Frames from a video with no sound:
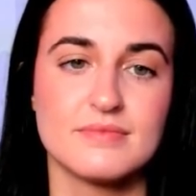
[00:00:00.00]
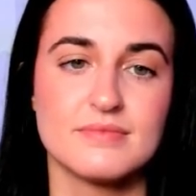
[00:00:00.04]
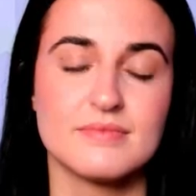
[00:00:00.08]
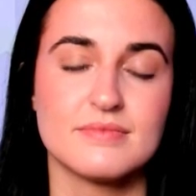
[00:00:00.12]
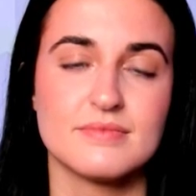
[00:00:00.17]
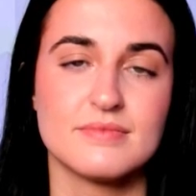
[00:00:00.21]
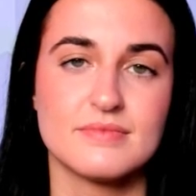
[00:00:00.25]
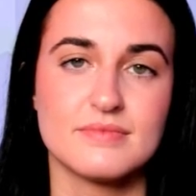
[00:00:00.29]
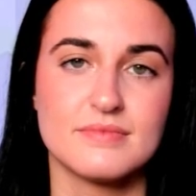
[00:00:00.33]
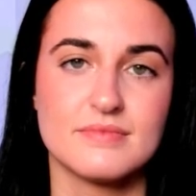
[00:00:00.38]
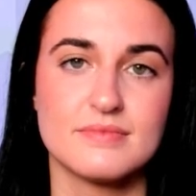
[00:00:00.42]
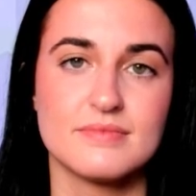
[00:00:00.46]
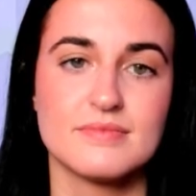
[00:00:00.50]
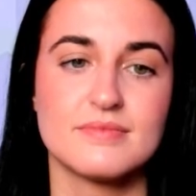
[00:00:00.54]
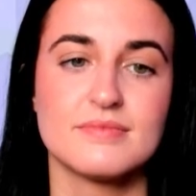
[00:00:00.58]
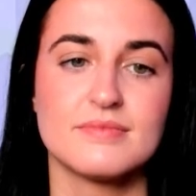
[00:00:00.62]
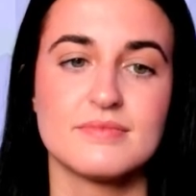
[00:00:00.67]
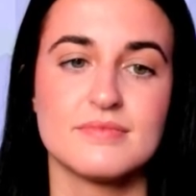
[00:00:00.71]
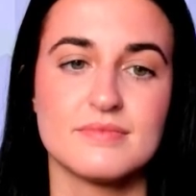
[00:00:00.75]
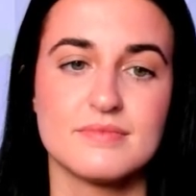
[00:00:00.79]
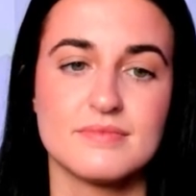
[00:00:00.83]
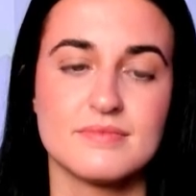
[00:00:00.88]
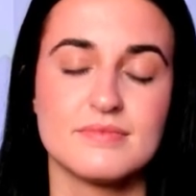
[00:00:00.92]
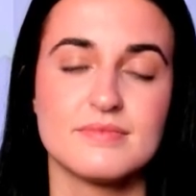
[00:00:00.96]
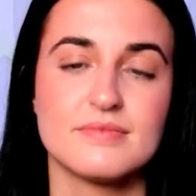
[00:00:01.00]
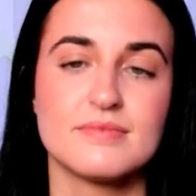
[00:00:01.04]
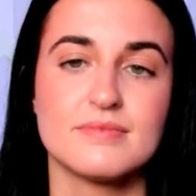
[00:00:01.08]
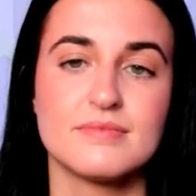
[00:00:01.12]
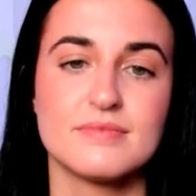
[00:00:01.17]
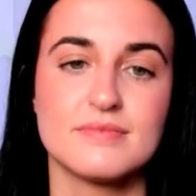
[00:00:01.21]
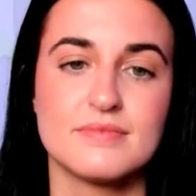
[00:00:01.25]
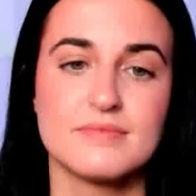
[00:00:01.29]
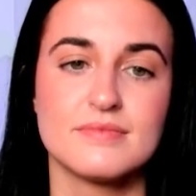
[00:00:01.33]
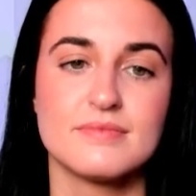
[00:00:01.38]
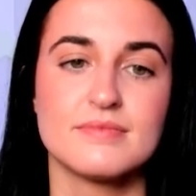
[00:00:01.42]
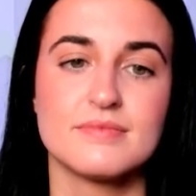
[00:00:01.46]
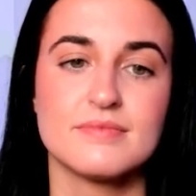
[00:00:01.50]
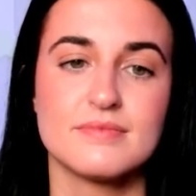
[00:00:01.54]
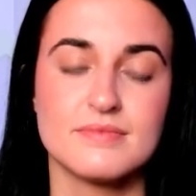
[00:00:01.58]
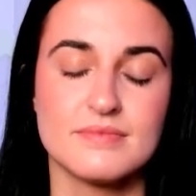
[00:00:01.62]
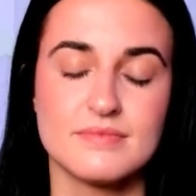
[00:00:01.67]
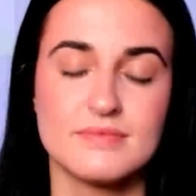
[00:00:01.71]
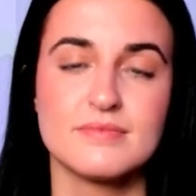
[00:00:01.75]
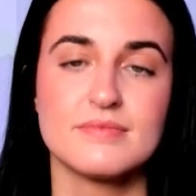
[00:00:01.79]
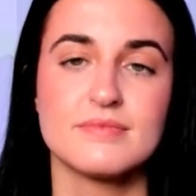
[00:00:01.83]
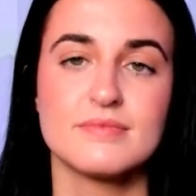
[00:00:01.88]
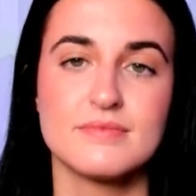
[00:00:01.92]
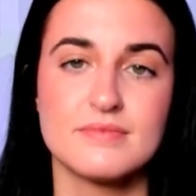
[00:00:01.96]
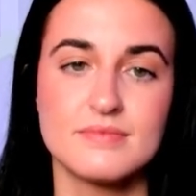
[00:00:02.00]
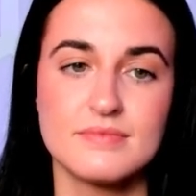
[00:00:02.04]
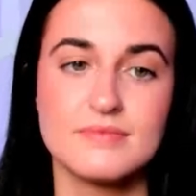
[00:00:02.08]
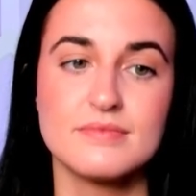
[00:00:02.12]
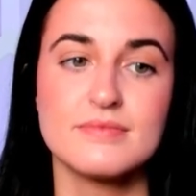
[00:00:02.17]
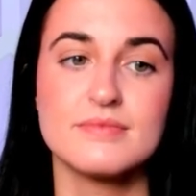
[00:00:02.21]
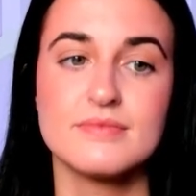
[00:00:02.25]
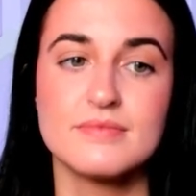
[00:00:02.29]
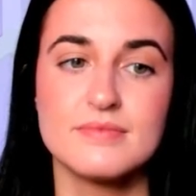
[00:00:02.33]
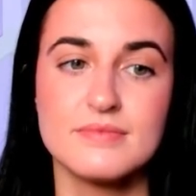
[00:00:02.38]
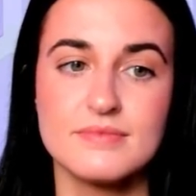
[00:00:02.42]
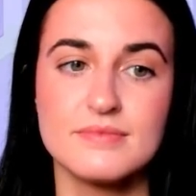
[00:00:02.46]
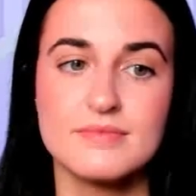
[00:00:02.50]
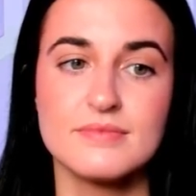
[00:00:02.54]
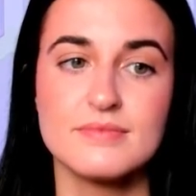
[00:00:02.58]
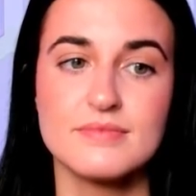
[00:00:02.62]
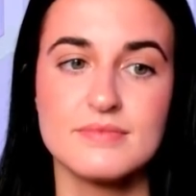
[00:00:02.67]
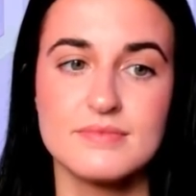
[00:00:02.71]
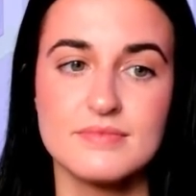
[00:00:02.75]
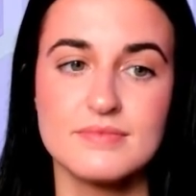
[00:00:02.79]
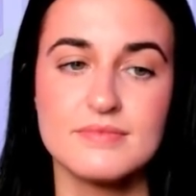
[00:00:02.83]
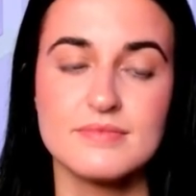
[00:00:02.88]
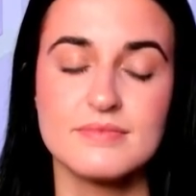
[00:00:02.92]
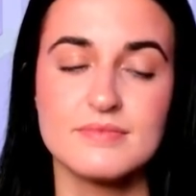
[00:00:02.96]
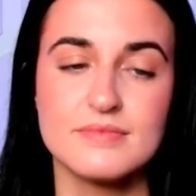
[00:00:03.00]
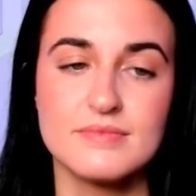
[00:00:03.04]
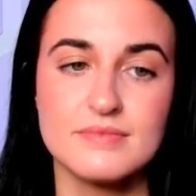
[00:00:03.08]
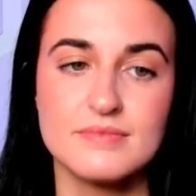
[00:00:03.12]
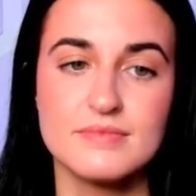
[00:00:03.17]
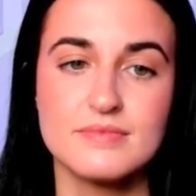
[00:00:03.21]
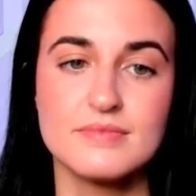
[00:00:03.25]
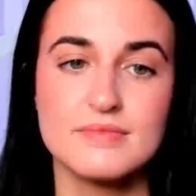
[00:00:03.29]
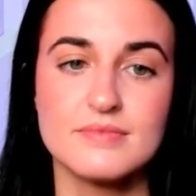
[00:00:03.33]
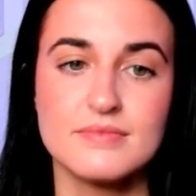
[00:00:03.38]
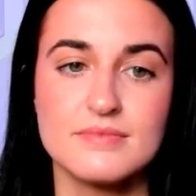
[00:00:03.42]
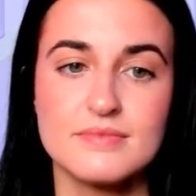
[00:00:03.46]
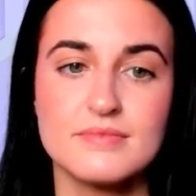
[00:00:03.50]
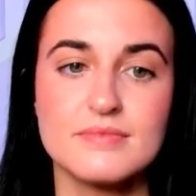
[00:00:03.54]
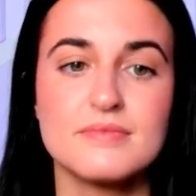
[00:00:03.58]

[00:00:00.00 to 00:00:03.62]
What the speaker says: (not speaking)